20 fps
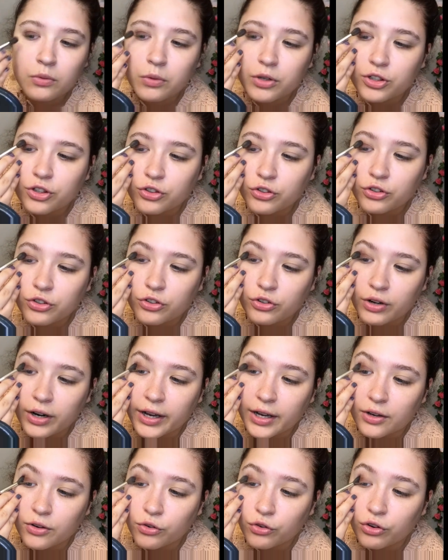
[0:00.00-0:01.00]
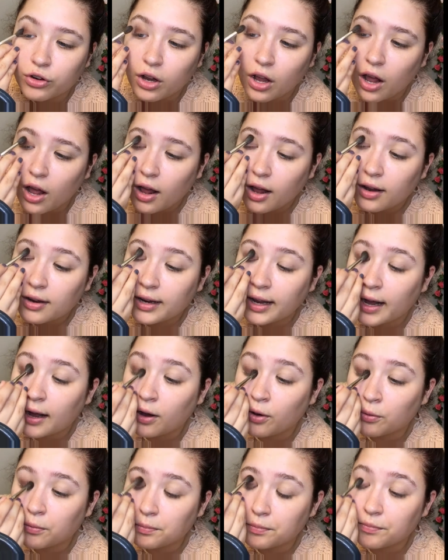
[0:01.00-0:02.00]
which is strange.
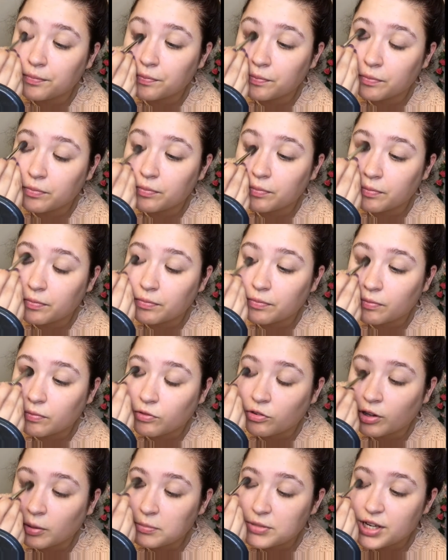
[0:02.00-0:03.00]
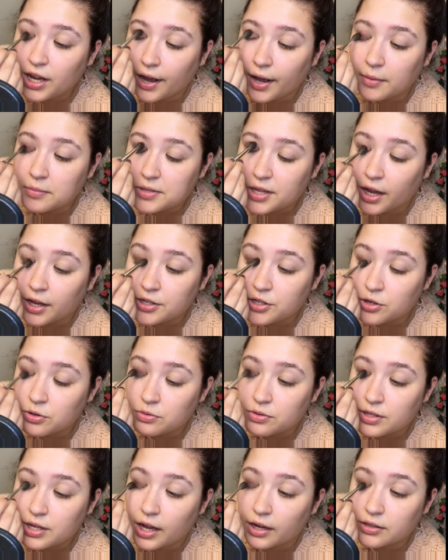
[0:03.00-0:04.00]
Now, sometimes I
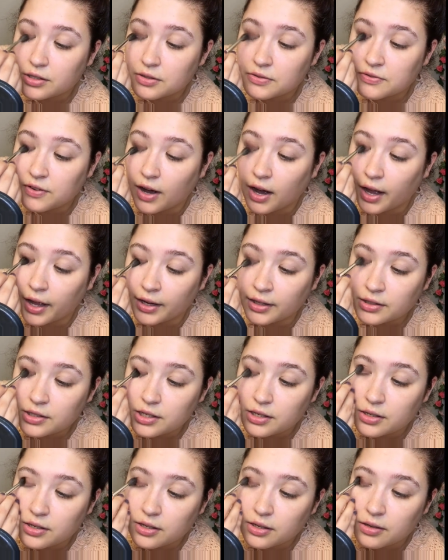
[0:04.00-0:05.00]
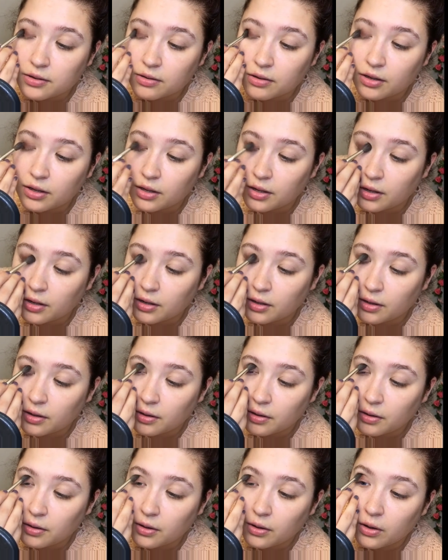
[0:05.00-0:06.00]
do tend to find
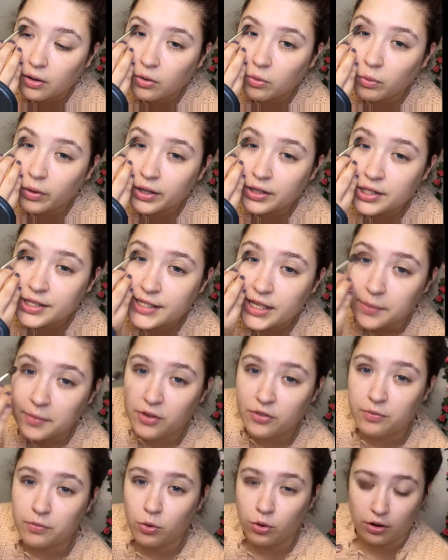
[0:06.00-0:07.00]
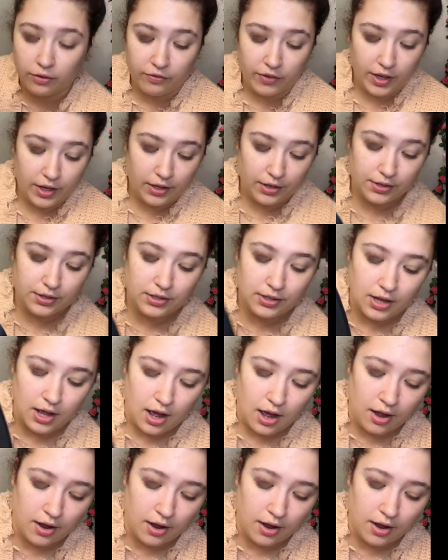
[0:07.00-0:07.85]
with some of Morphe's